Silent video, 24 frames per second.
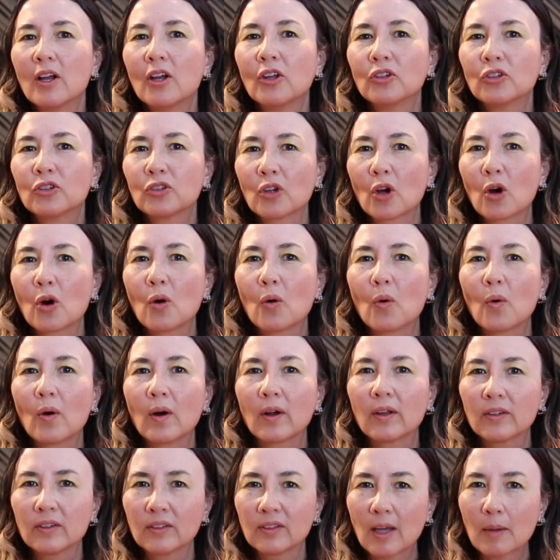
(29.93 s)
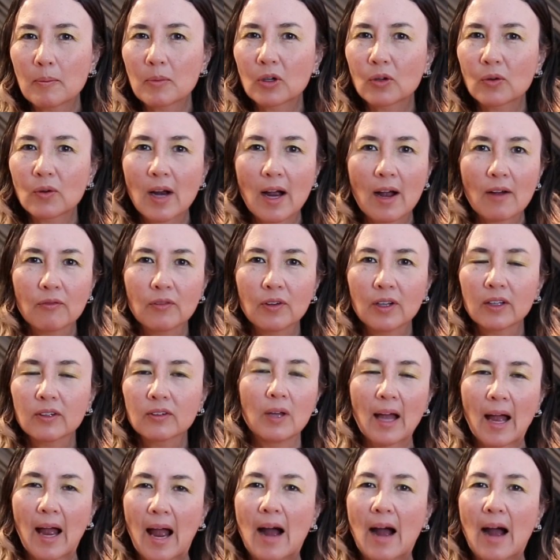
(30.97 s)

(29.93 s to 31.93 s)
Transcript: So demographics,